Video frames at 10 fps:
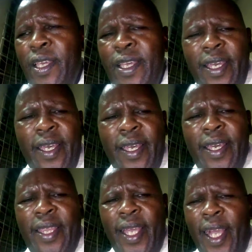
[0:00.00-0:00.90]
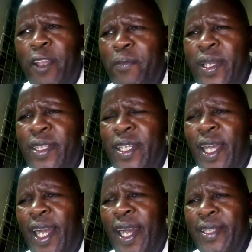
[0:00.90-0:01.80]
the argument
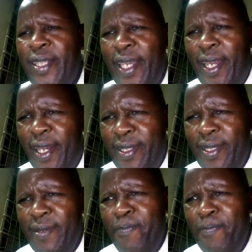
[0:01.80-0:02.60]
has errors.